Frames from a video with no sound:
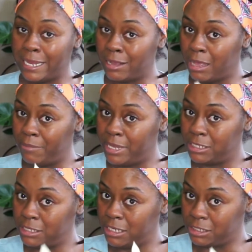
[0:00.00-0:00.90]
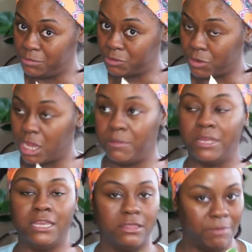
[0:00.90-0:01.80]
comment, and subscribe and
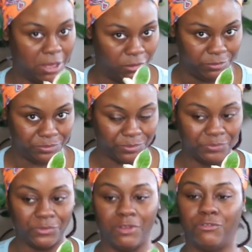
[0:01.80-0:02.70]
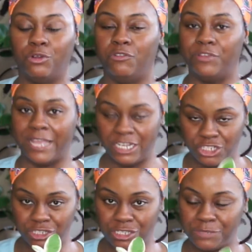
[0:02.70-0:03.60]
hit the bell for
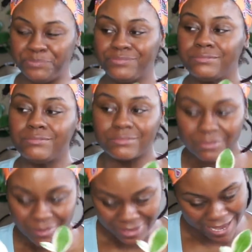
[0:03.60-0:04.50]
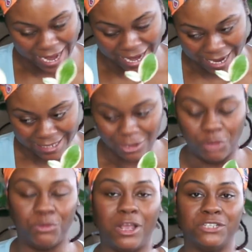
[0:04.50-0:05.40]
notifications. And I
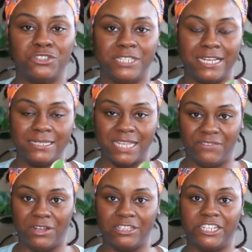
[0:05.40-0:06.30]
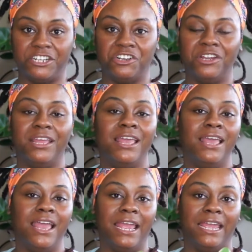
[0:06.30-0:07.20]
hope you guys are staying safe out there
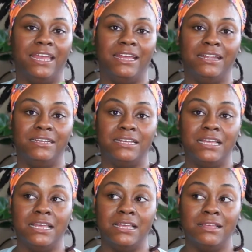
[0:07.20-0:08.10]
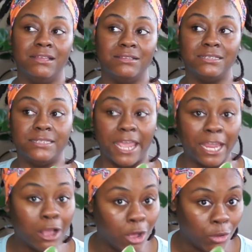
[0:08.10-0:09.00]
and
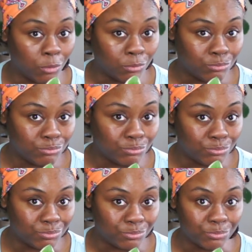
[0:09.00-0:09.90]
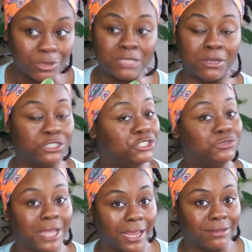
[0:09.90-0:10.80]
staying home as much as you
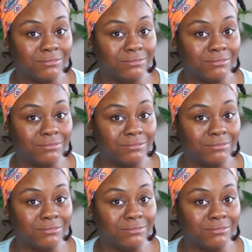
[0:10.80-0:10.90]
can.